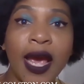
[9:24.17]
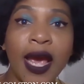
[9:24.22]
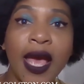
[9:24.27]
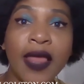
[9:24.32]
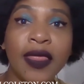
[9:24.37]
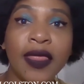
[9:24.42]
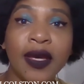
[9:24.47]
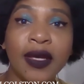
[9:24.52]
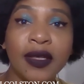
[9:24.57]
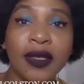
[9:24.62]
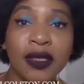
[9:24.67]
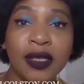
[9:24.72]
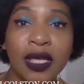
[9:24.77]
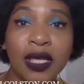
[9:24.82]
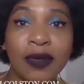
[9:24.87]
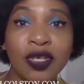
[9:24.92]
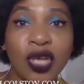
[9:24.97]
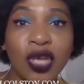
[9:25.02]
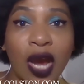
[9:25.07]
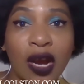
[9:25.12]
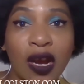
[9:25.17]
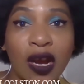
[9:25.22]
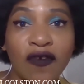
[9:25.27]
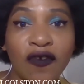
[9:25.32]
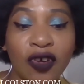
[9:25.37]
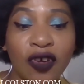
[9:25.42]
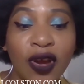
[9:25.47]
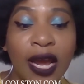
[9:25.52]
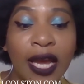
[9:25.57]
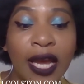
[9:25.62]
and the
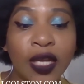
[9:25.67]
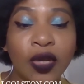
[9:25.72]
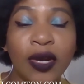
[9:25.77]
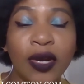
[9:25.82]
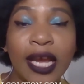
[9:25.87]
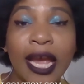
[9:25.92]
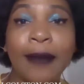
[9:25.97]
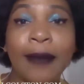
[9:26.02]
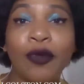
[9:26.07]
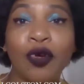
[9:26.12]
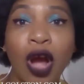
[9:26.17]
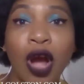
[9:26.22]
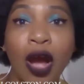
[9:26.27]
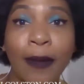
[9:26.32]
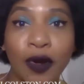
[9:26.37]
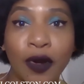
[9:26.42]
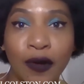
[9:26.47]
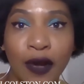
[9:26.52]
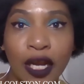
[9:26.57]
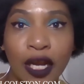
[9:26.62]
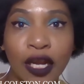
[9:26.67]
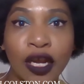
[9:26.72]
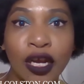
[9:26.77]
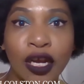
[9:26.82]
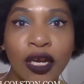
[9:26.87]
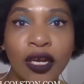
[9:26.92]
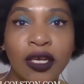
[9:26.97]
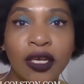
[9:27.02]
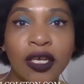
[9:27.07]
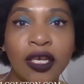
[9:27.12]
cinematographer and or camera
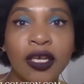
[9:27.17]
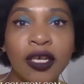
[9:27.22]
operator,